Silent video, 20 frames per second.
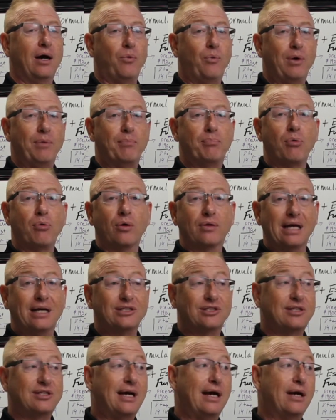We broke
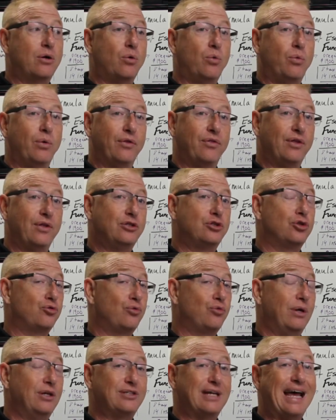that cycle with
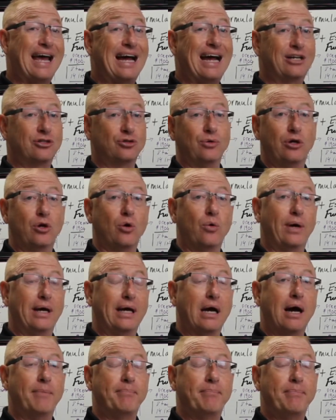interest rates actually
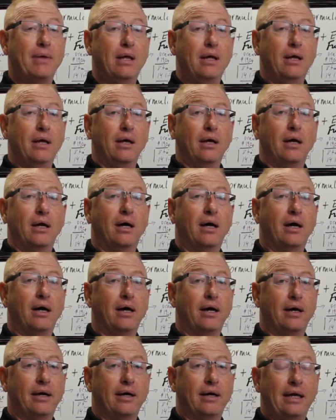going up
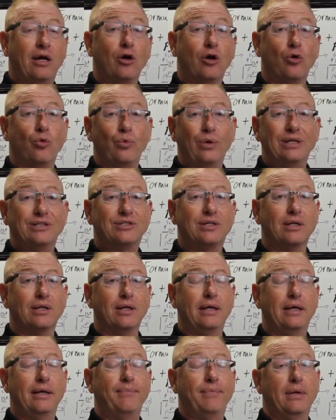here
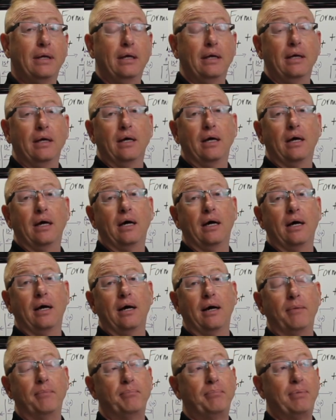recently,
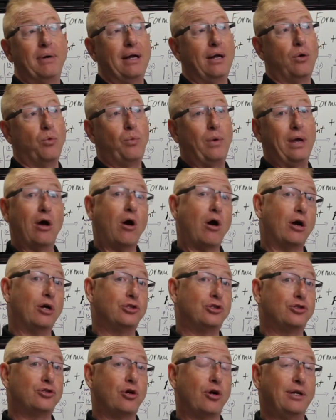but we
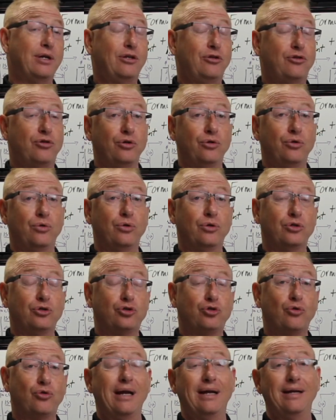are starting to
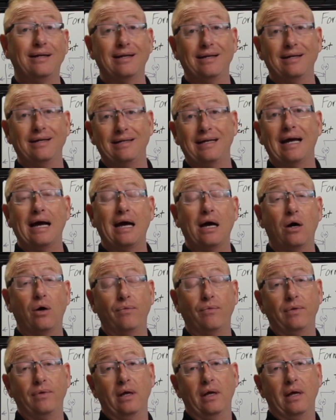trend
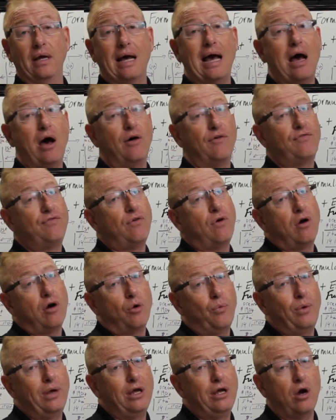down. How
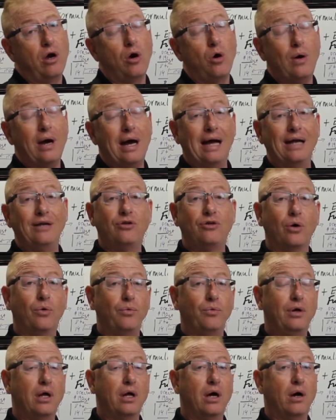far we go, I
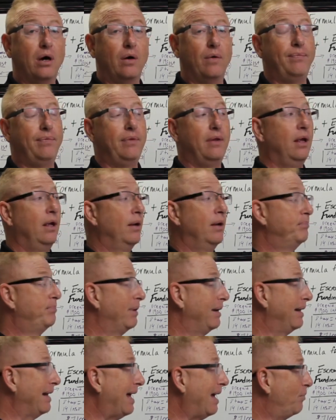don't know,
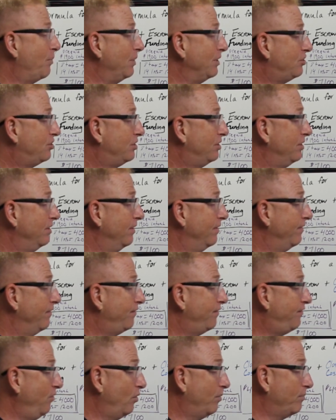but I would
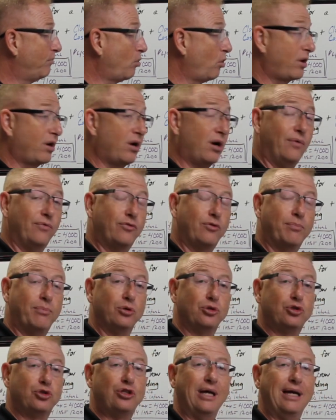feel more
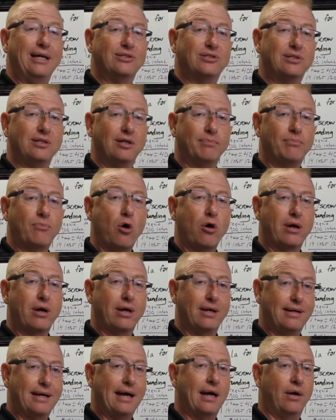comfortable chasing the
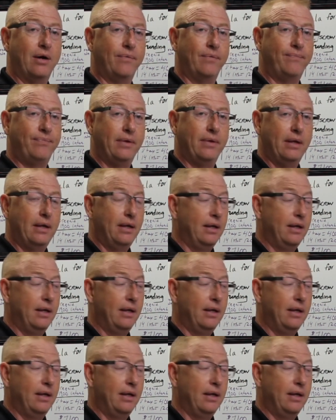market down